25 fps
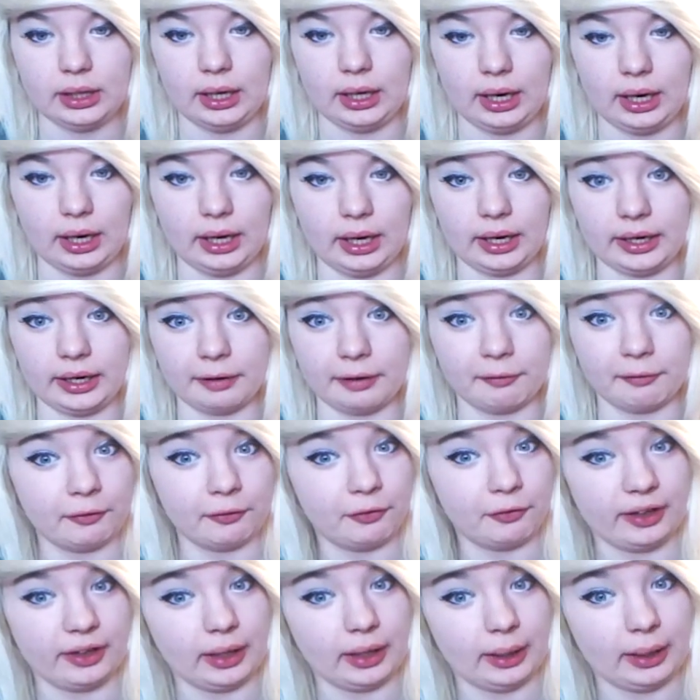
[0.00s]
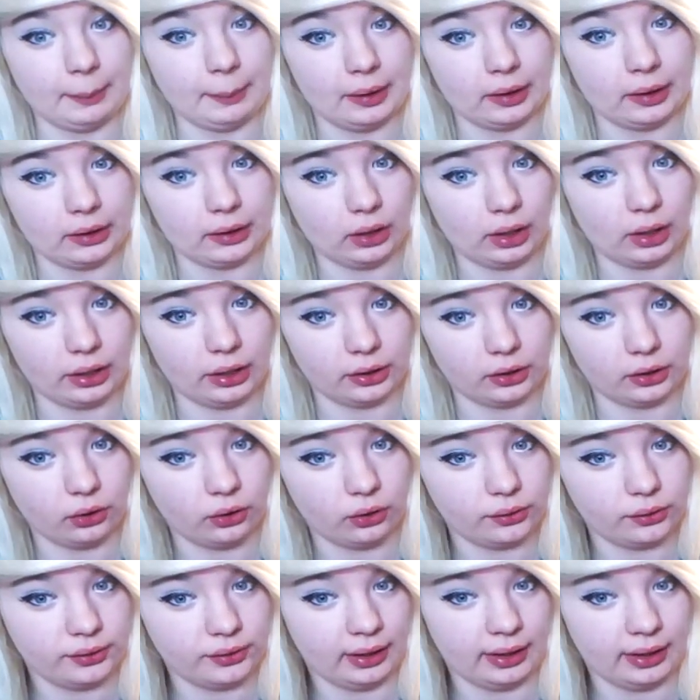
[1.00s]
Another thing about coloured
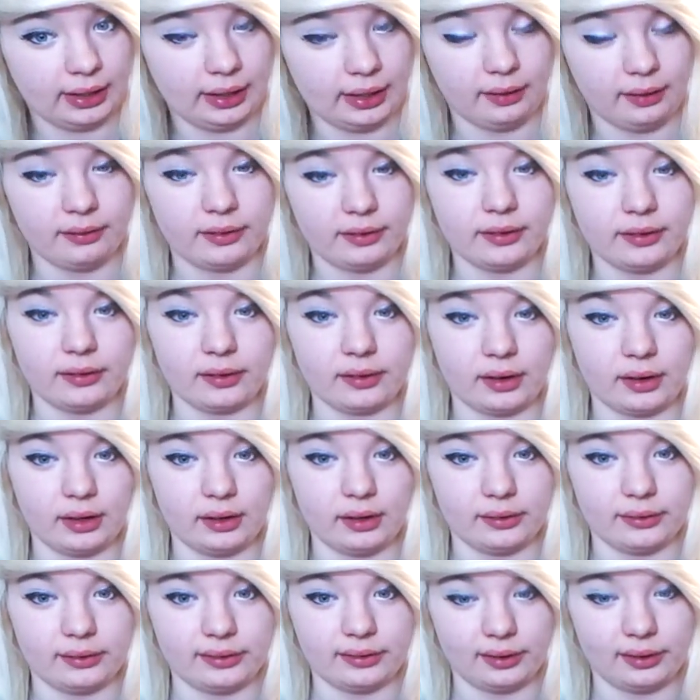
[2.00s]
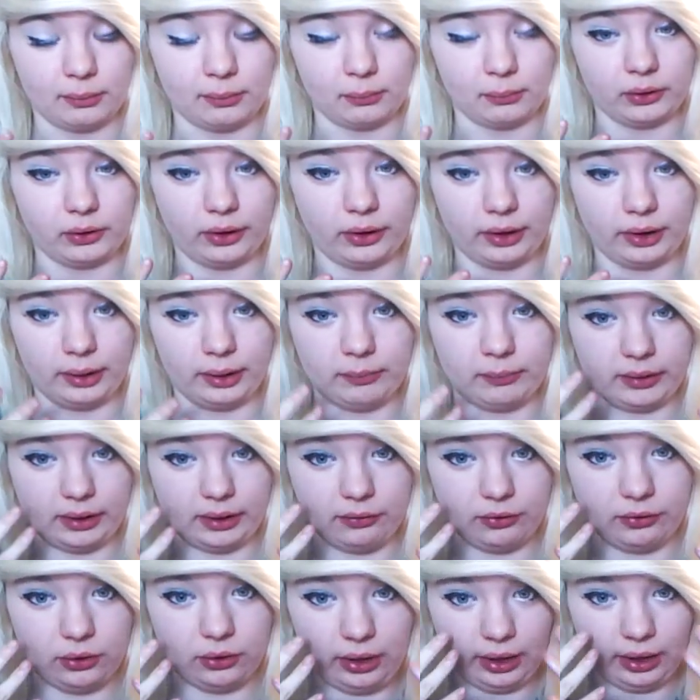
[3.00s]
contact lenses is sometimes
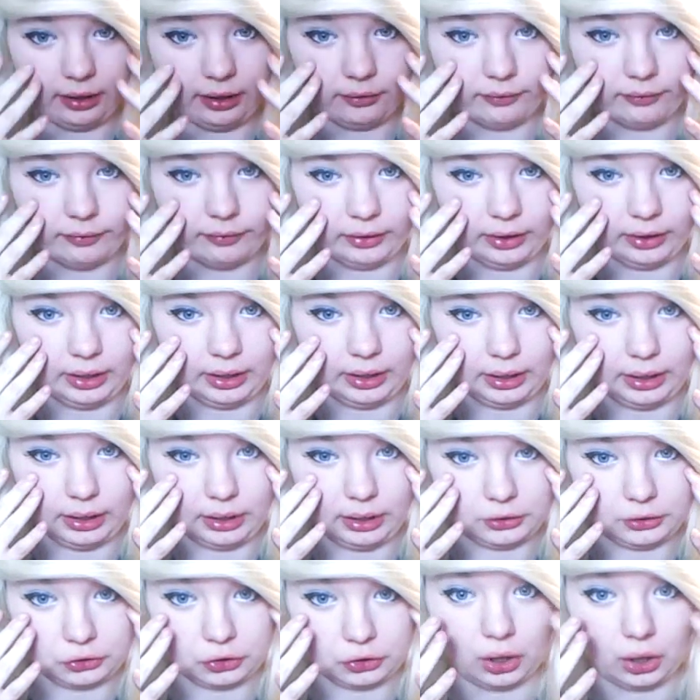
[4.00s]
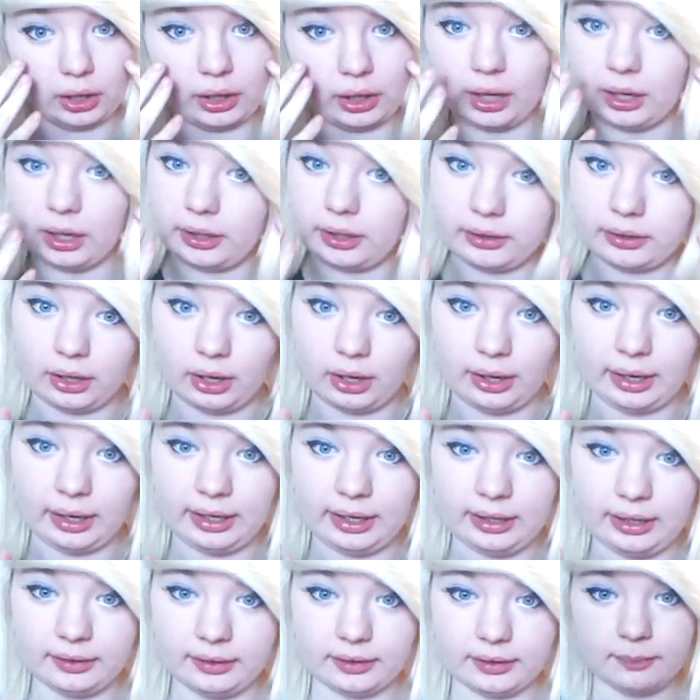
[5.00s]
if you have dark coloured
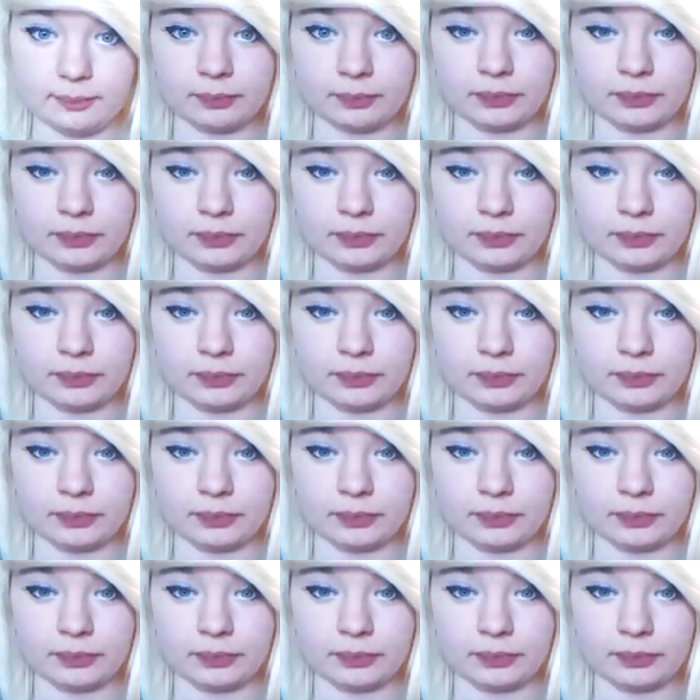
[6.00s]
eyes,